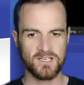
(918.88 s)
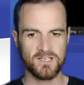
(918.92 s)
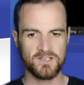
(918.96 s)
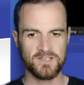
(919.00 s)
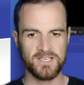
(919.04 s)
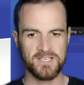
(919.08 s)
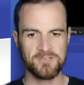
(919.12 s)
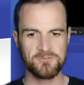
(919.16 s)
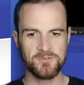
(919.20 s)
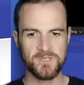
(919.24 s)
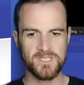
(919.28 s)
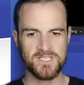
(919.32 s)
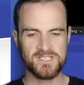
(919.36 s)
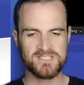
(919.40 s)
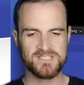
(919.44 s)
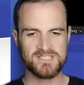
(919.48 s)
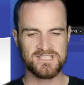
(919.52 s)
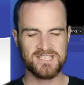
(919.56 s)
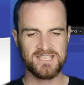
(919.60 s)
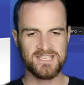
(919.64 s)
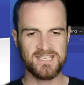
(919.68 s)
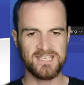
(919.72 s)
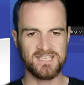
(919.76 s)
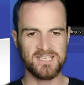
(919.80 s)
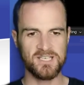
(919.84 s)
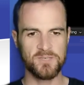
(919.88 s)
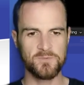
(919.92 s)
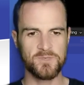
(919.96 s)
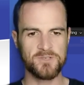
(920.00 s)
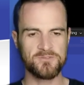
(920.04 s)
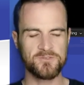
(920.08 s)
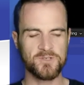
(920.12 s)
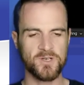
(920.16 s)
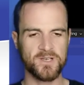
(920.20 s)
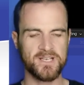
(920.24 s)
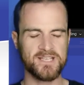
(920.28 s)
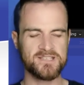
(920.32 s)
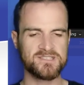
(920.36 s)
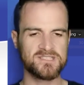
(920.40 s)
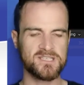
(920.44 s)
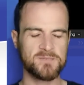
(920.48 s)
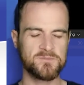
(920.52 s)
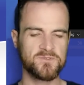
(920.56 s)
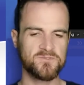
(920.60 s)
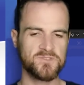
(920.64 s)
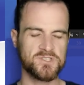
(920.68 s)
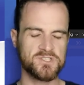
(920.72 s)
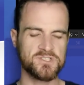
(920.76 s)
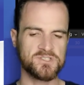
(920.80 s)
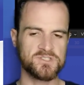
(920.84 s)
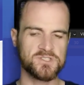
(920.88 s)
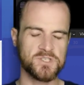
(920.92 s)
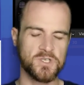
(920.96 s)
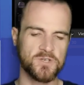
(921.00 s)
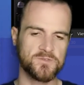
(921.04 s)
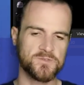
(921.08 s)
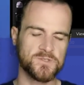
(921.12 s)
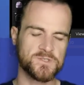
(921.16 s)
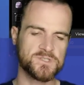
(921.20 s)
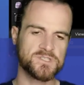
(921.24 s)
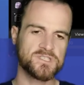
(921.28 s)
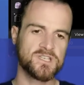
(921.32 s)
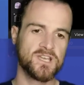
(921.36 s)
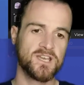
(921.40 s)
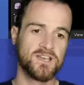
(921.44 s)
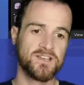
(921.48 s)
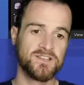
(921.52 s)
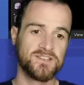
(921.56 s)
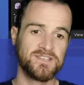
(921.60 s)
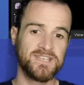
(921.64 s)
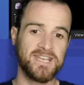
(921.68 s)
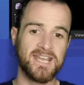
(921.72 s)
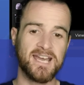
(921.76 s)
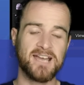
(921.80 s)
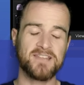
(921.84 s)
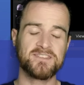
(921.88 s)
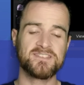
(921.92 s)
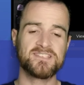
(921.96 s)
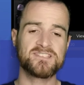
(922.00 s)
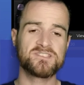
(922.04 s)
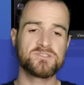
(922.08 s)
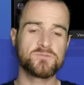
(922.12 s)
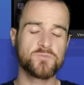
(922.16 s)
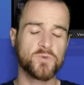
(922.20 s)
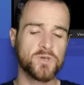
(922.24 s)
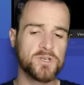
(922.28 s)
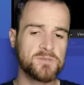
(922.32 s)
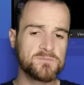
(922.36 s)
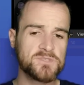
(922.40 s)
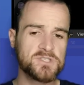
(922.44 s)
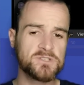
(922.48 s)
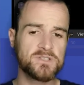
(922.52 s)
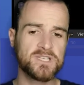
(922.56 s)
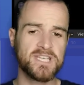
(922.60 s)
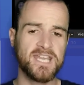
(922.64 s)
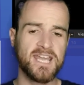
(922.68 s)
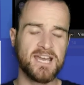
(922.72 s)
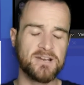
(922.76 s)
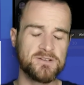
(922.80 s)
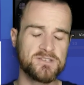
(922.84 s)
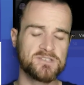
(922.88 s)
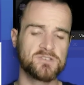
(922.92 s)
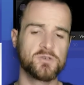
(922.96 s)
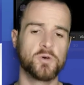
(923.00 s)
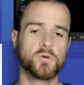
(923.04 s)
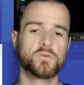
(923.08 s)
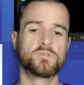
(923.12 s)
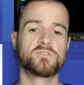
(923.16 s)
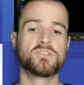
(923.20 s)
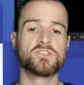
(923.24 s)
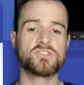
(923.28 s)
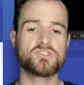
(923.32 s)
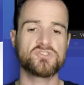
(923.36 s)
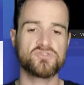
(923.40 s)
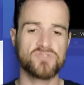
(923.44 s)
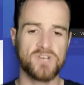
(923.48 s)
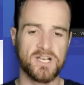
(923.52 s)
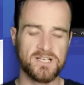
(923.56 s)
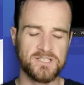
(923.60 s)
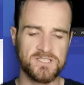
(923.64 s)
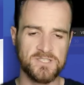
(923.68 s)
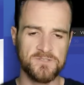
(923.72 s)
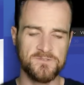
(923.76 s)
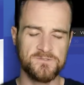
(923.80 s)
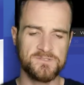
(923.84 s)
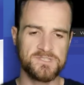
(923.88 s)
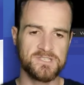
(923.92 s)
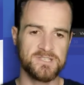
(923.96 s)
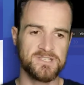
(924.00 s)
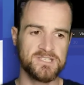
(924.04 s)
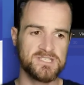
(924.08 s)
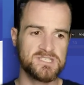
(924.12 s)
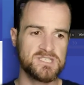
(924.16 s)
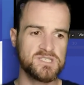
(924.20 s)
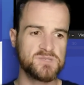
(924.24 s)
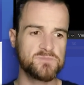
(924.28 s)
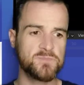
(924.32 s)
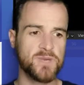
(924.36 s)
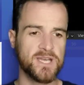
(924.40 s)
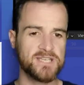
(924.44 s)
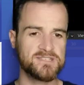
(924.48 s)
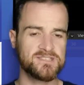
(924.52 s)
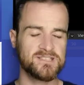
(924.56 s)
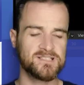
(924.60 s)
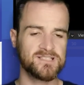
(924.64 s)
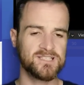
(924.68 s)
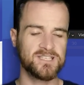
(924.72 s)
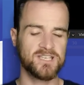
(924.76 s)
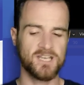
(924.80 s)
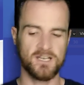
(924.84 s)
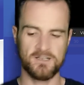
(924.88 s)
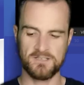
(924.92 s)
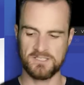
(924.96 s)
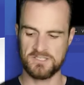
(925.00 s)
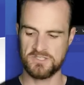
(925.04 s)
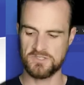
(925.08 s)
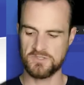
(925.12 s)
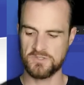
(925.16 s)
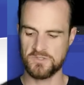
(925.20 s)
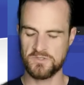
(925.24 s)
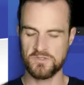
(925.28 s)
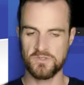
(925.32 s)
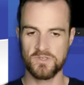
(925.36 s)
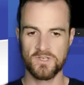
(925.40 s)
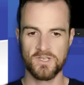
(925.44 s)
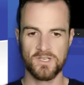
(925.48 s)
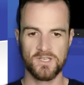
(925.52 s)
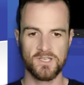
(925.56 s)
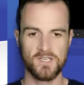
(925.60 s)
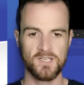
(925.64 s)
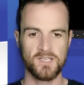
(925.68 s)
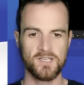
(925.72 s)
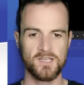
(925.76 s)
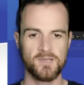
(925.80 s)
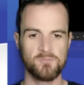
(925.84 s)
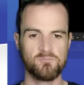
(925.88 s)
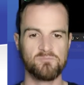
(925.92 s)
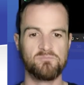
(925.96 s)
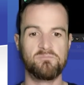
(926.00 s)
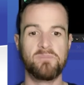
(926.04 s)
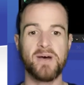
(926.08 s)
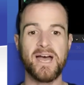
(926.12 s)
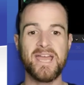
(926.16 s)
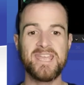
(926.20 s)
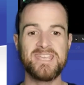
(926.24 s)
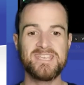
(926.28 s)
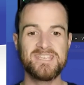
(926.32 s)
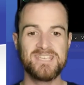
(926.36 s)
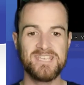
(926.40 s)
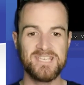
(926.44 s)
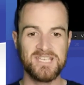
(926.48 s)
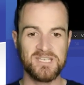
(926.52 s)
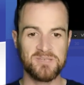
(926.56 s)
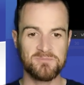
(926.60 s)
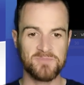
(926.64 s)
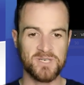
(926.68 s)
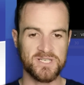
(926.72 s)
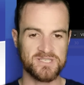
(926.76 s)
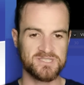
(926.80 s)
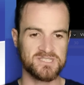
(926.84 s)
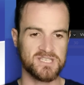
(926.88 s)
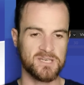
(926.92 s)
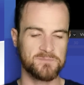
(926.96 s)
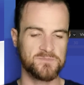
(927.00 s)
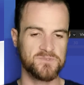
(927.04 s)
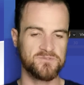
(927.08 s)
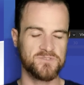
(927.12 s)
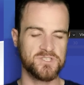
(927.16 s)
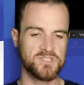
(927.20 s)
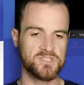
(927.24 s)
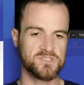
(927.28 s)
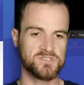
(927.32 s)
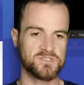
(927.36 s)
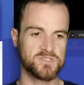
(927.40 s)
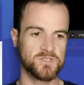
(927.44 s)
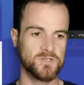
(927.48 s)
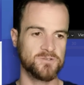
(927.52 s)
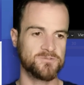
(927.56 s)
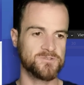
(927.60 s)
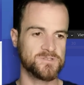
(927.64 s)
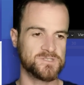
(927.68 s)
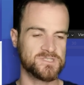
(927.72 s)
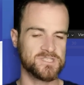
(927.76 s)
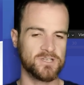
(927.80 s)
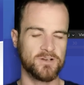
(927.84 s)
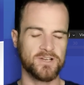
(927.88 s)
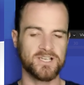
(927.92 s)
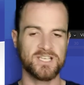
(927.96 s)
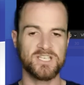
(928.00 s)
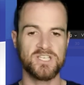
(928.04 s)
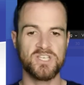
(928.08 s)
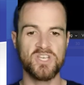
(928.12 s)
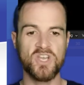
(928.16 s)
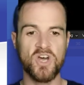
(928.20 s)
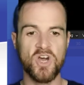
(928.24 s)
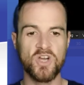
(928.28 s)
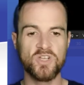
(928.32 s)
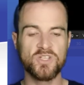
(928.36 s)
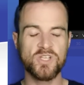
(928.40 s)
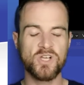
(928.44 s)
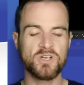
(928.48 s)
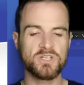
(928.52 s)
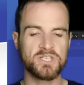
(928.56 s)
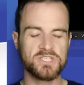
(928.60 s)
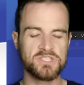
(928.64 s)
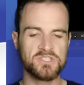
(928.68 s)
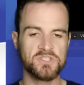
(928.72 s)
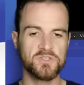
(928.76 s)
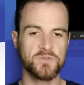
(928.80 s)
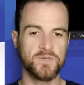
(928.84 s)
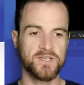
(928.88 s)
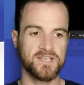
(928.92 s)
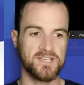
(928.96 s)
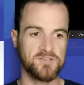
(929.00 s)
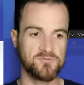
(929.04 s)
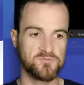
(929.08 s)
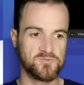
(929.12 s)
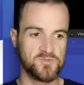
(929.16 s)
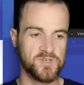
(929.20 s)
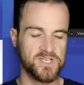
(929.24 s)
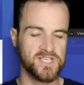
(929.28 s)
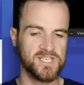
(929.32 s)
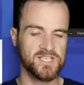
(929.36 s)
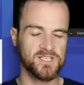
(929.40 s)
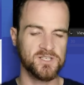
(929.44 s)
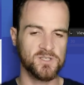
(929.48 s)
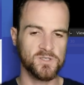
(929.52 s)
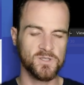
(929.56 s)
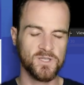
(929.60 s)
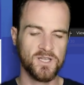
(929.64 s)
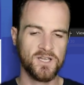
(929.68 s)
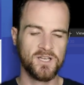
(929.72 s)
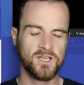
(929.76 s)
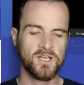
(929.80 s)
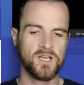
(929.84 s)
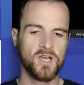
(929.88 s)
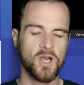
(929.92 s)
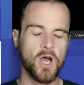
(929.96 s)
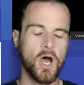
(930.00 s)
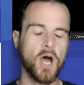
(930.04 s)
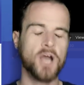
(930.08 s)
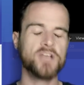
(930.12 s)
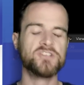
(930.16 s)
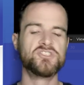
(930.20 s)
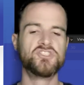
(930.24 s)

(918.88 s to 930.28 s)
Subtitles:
so if we can see here, we've got our subdivision surface. Now, this is what I'm doing now is called destructive. So this is basically going to bake in my subdivision surface so I can no longer do any real